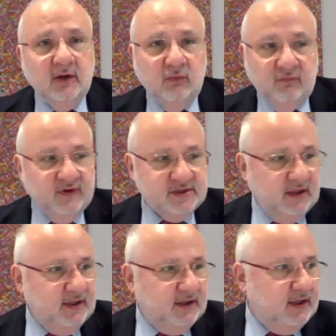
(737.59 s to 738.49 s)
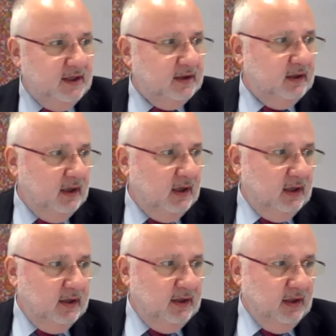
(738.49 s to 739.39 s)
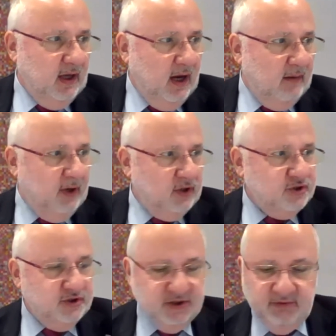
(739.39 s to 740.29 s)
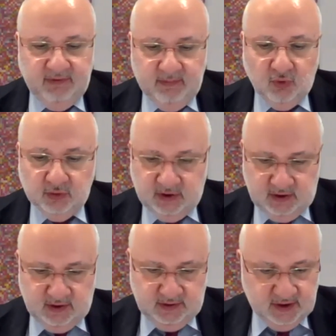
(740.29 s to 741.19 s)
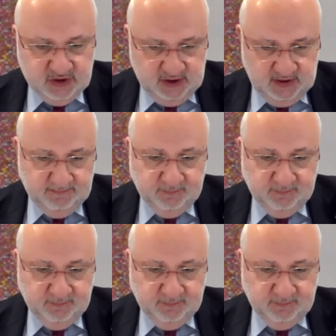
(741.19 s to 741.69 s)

to facilitate the emergency remote teaching.